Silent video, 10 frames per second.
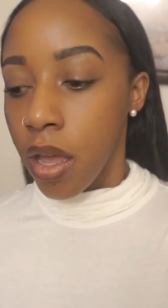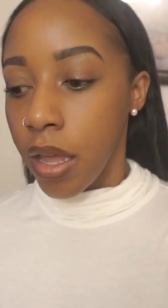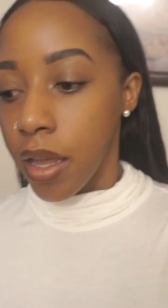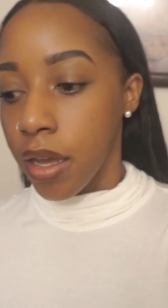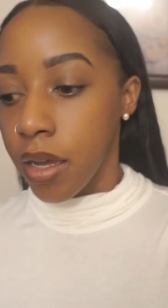
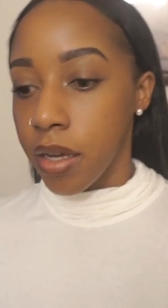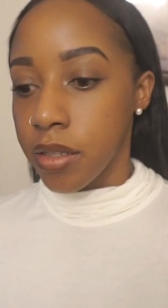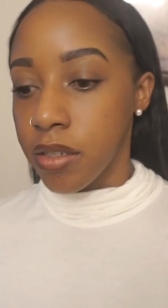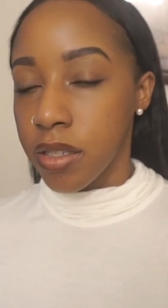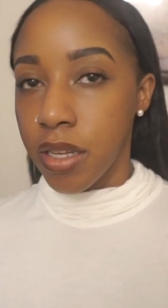
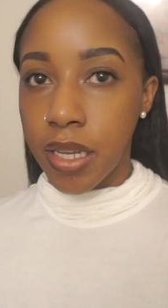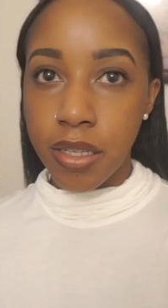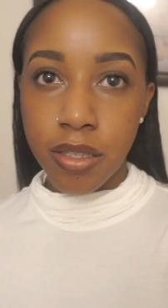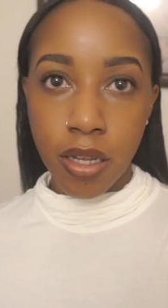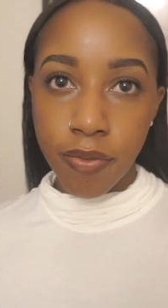and just like
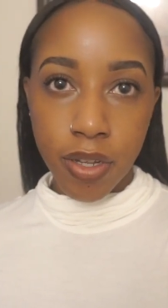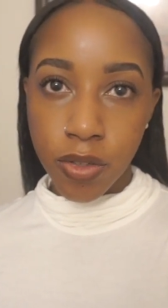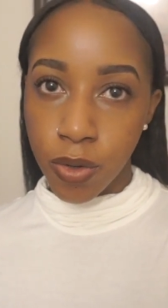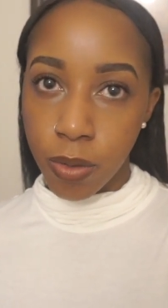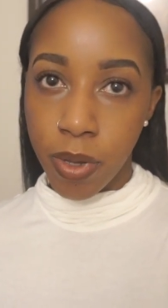get stuff like
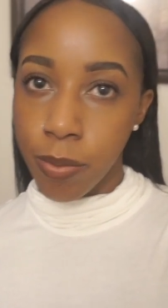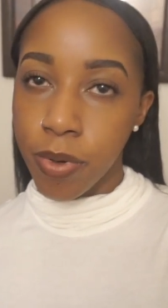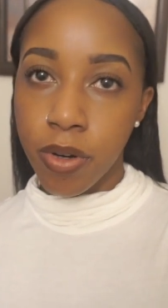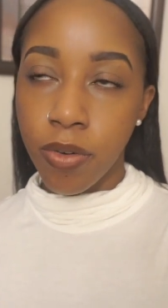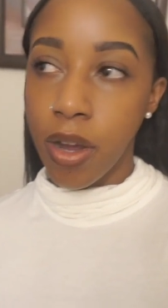toilet
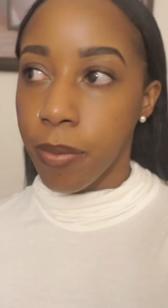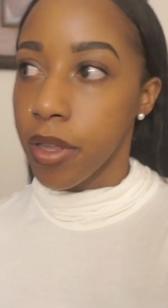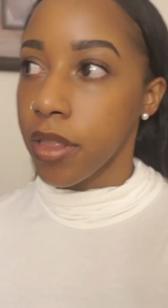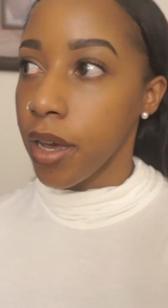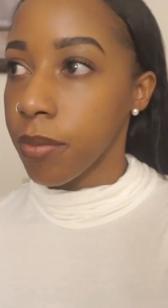paper and crap
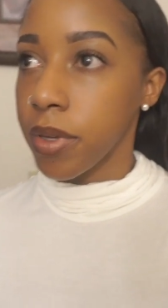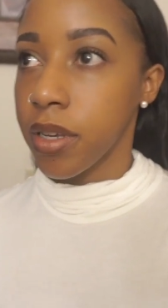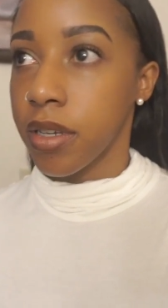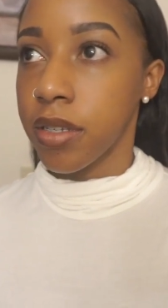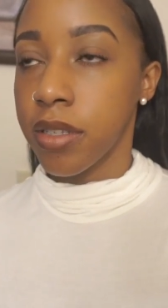like that
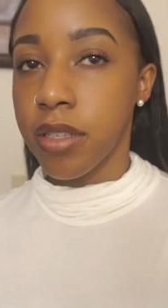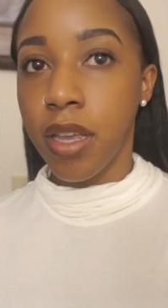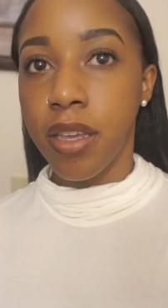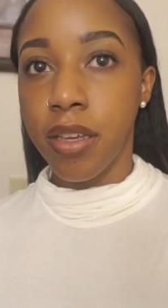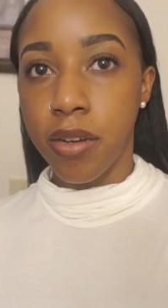because
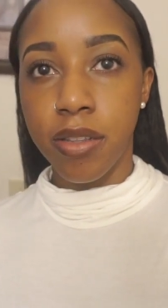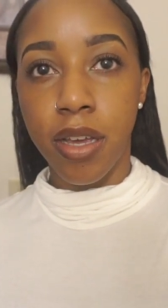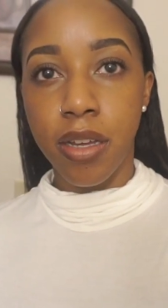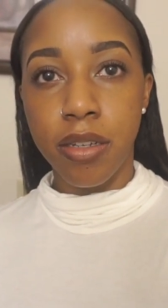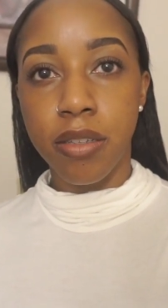I hear
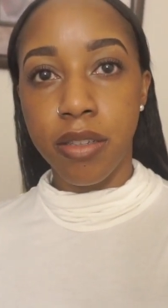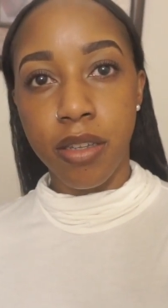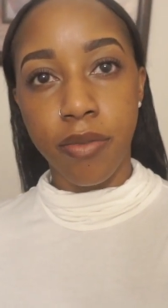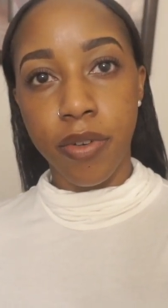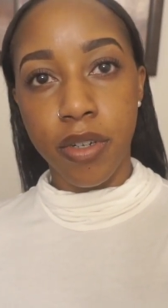that
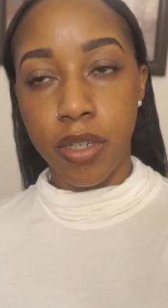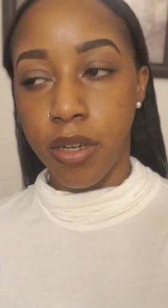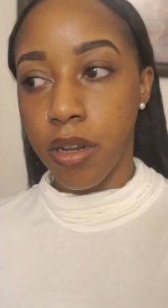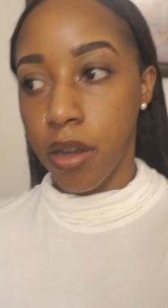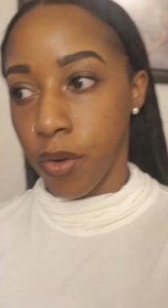
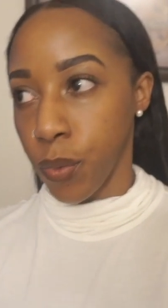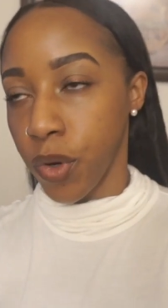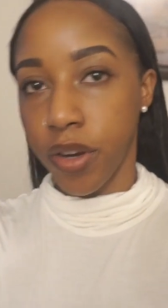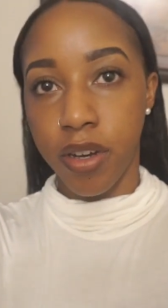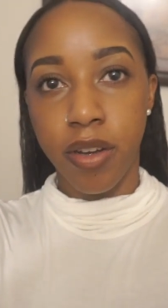Denver,
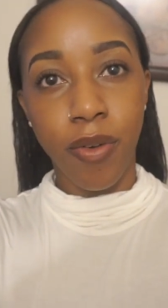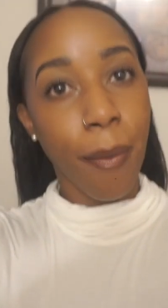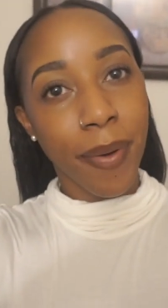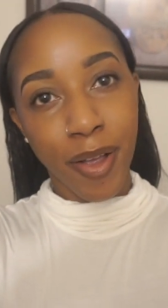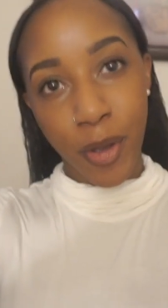Aurora,
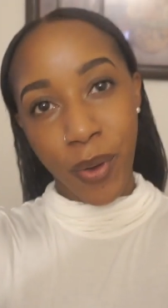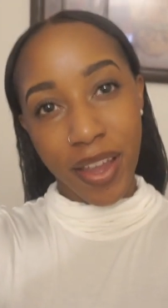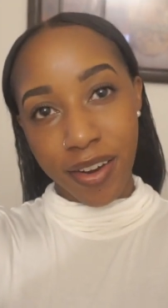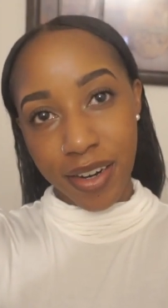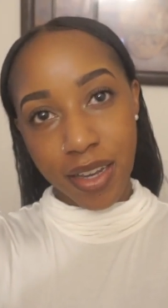Arapahoe
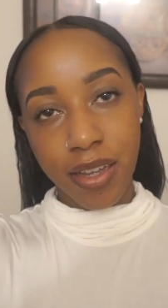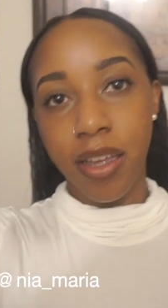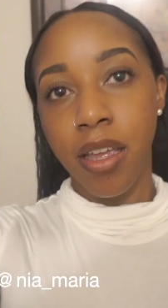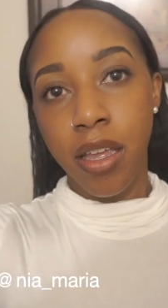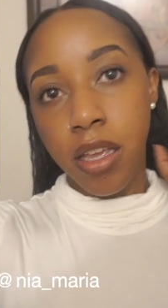area
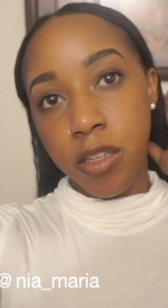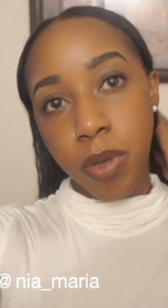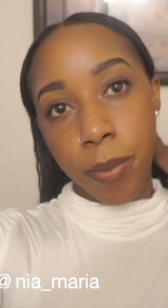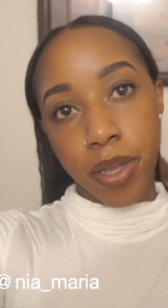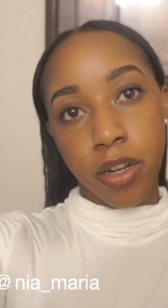is
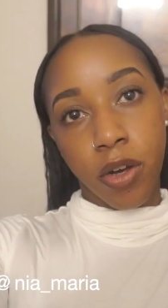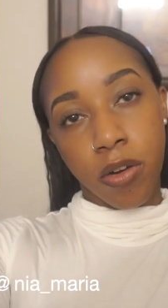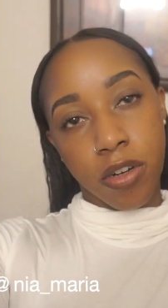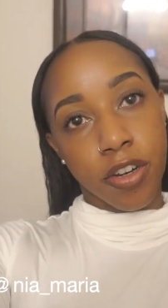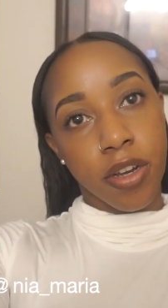probably gonna
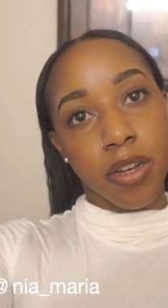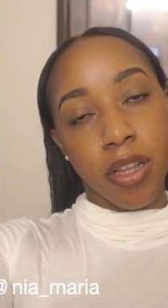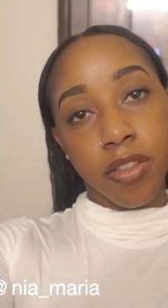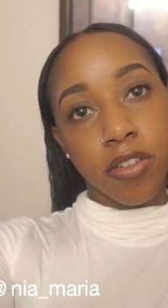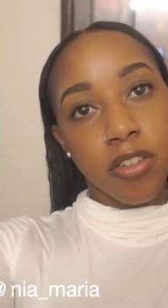go under
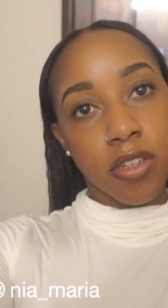another